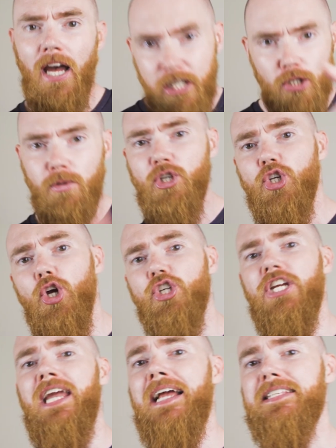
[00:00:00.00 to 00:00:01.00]
And to ensure
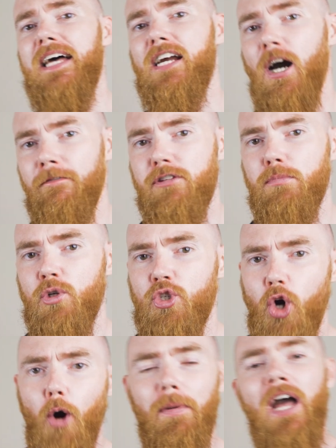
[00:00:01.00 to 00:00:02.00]
she gets that comfortable
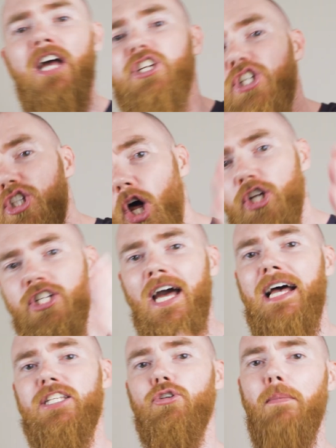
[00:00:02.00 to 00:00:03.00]
job, Sturgeon
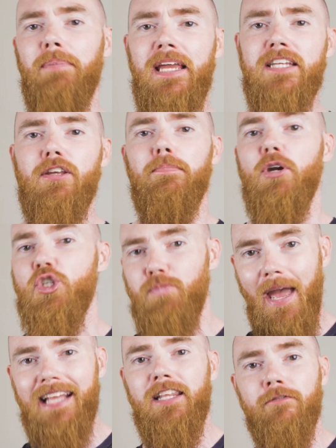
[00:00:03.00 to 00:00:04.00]
has to appease her
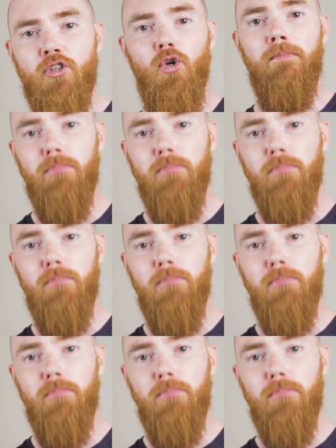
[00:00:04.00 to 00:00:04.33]
prospective new